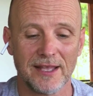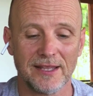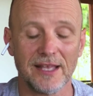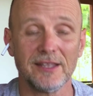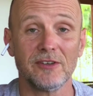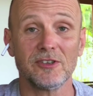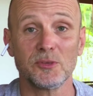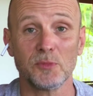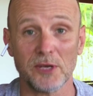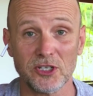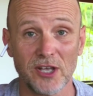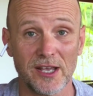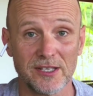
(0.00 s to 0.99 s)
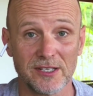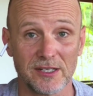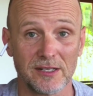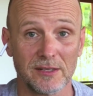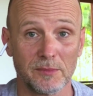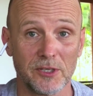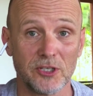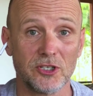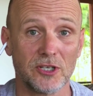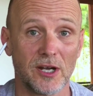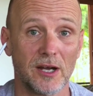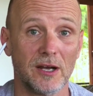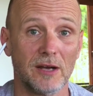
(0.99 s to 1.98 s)
Then there's witch hazel,
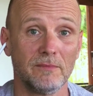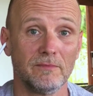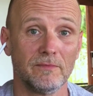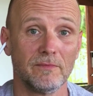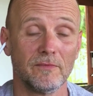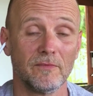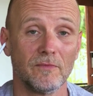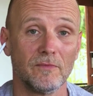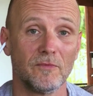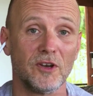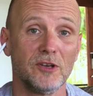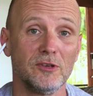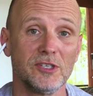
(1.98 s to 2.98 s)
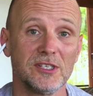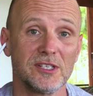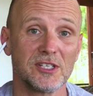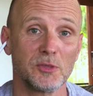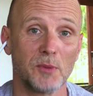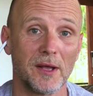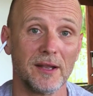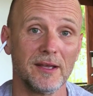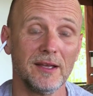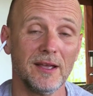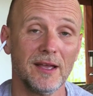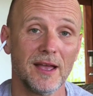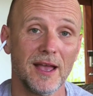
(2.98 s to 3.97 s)
which reduces the
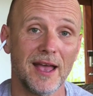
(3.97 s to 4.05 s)
swelling.